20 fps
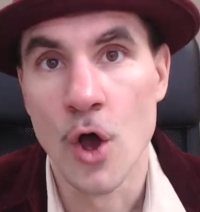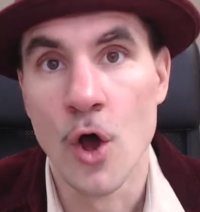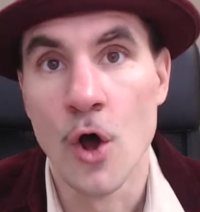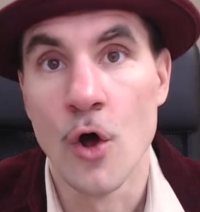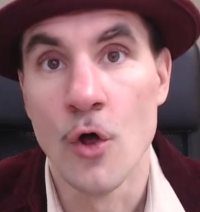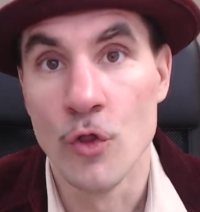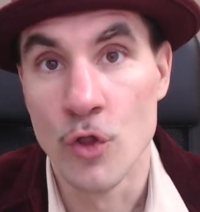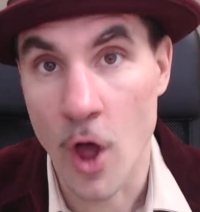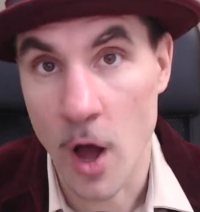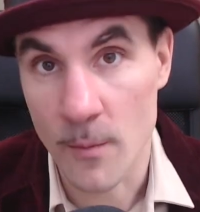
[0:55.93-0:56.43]

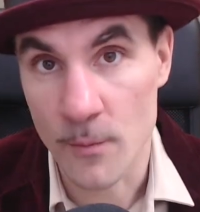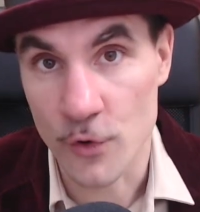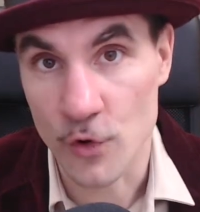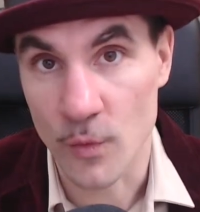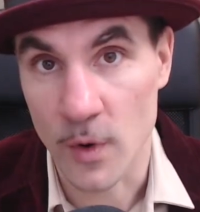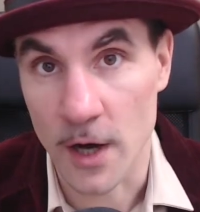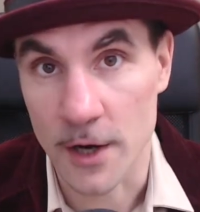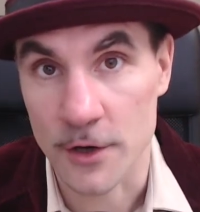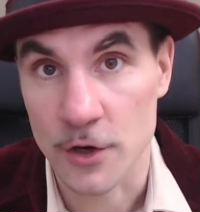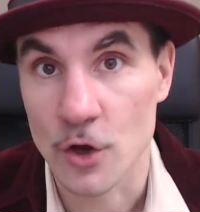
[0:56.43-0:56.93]
Number
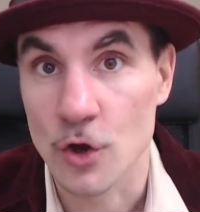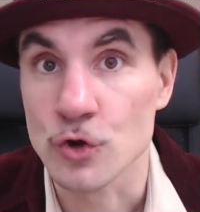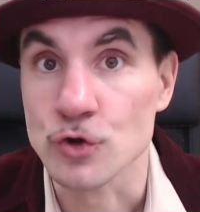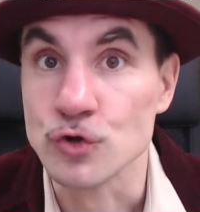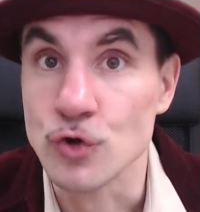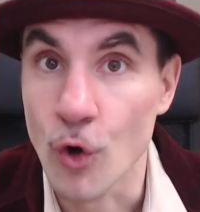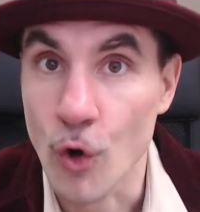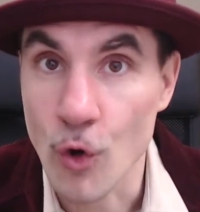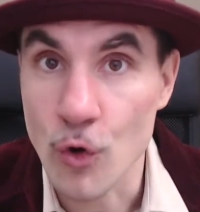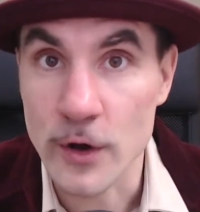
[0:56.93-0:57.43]
1,
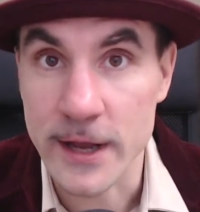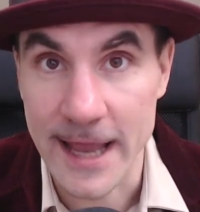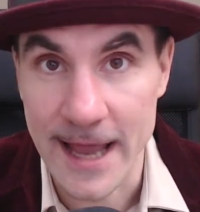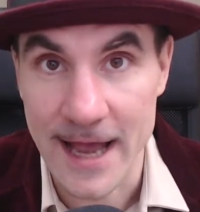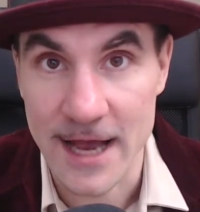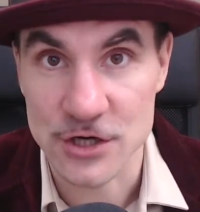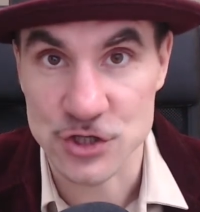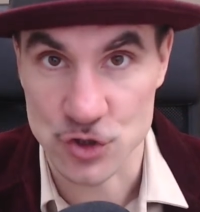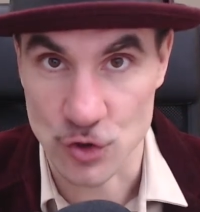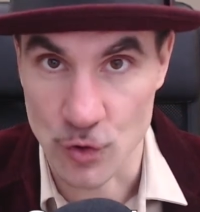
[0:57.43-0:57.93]
go
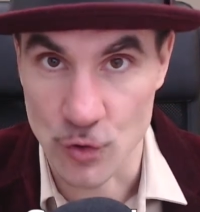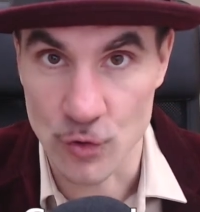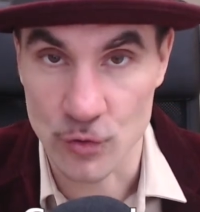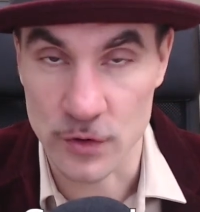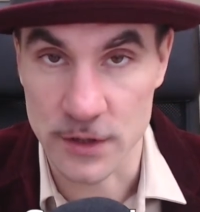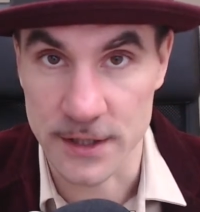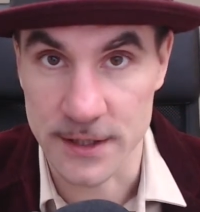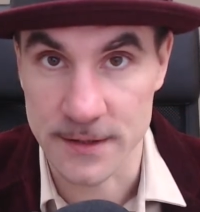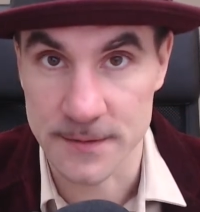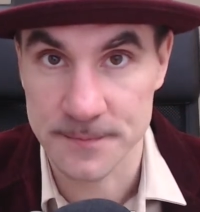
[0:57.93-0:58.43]
cash
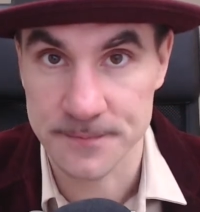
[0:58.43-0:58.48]
only.